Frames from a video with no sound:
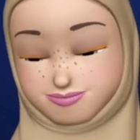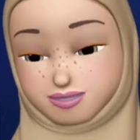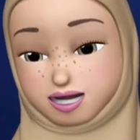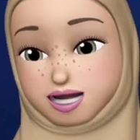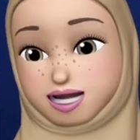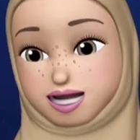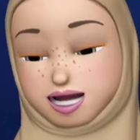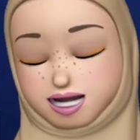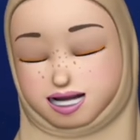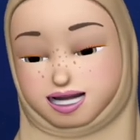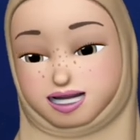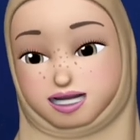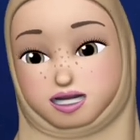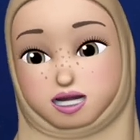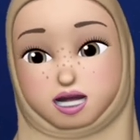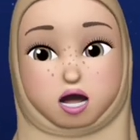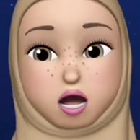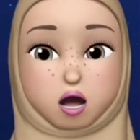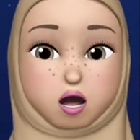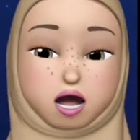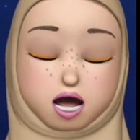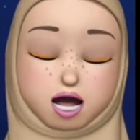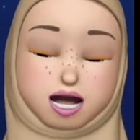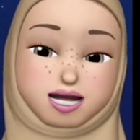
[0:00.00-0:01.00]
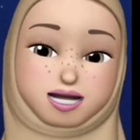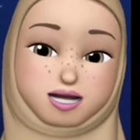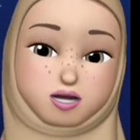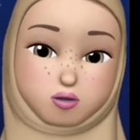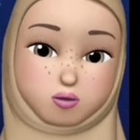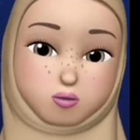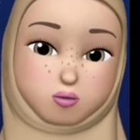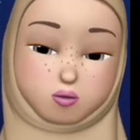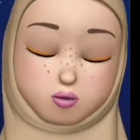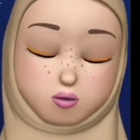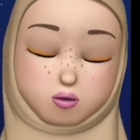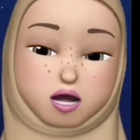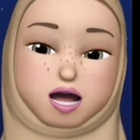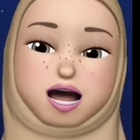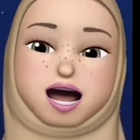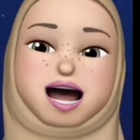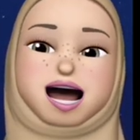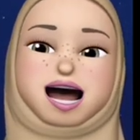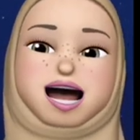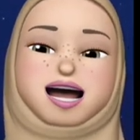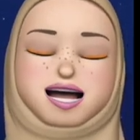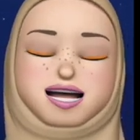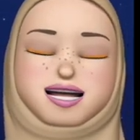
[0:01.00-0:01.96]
So there is no arrow